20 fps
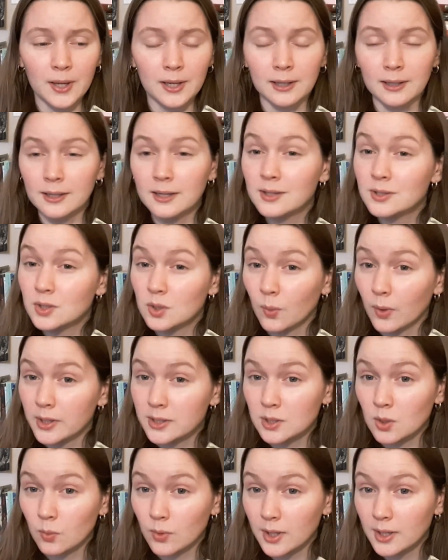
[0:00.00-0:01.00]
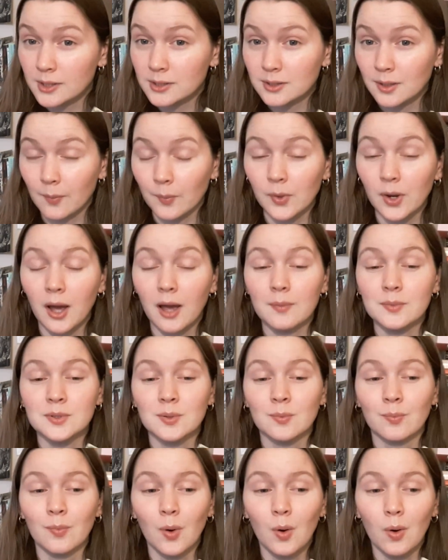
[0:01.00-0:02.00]
at least once a week,
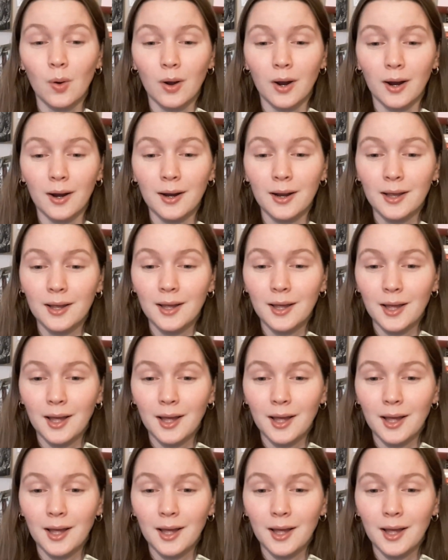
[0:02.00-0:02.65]
sometimes more,